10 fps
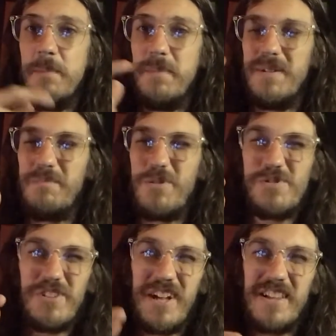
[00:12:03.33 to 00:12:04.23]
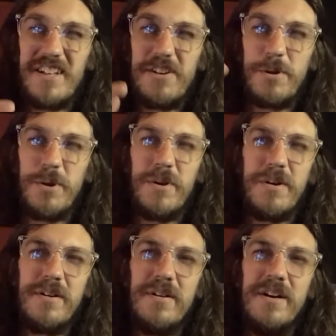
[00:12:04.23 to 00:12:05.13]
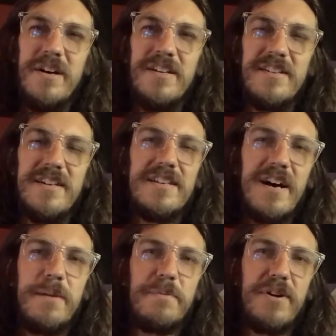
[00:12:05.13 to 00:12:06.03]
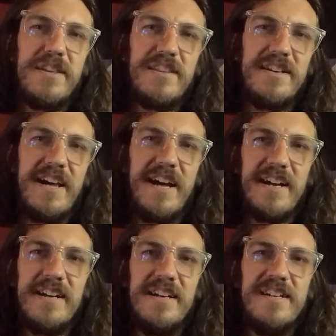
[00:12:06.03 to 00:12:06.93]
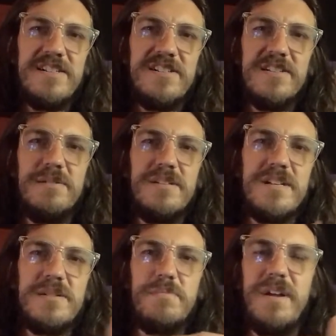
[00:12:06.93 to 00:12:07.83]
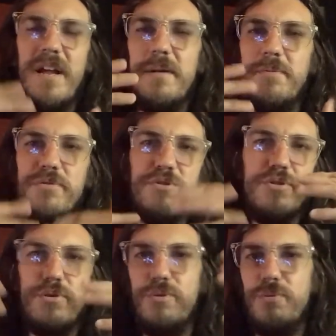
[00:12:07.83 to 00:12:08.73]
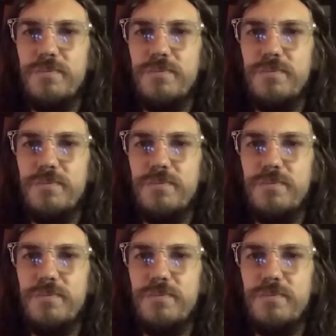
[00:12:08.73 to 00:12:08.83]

but most likely you're going to need to upgrade the deck to just be able to